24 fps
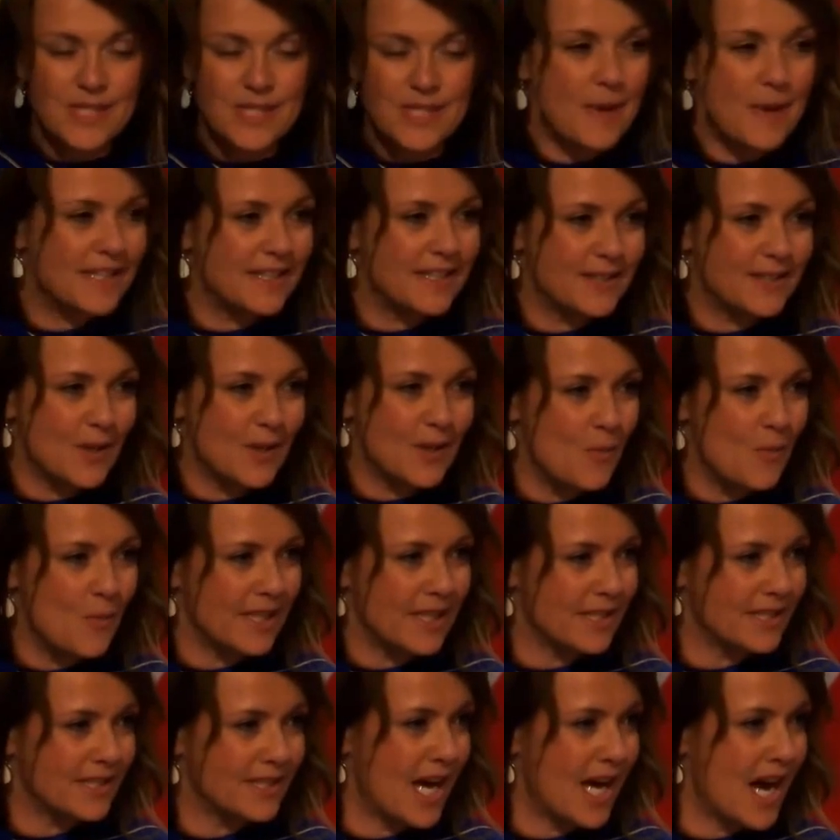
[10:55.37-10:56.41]
spend so
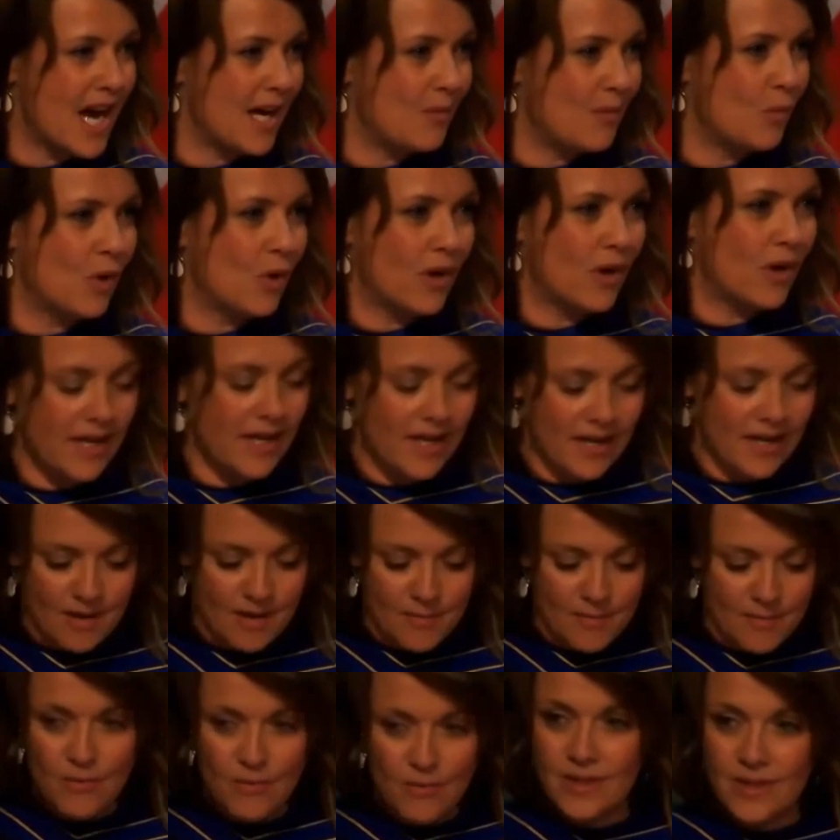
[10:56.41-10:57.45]
much time worrying
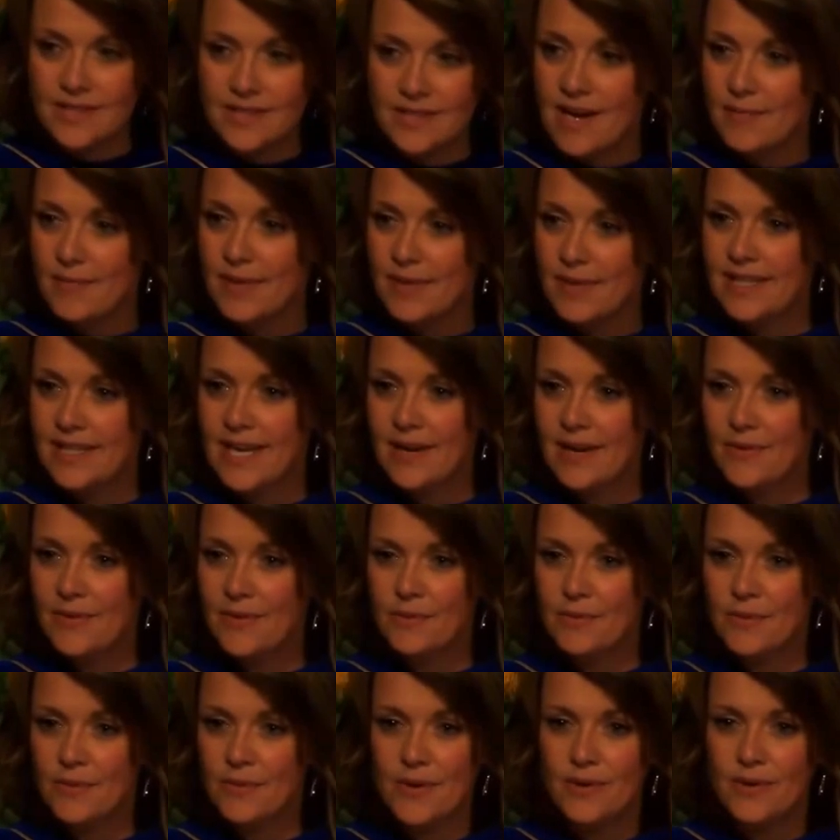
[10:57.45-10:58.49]
about what's coming down
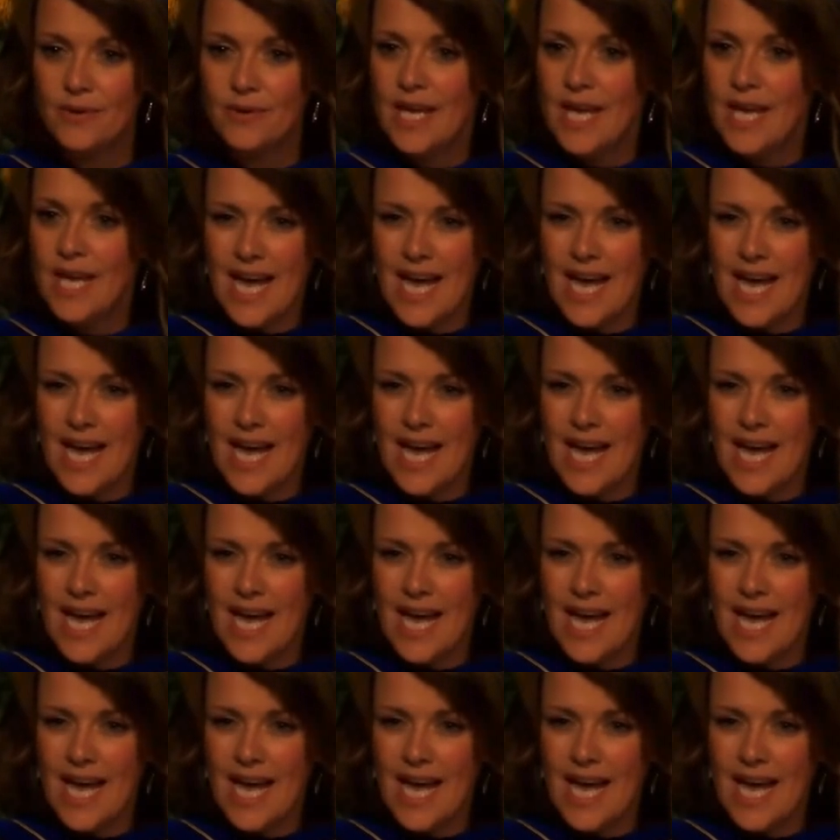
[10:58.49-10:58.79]
the road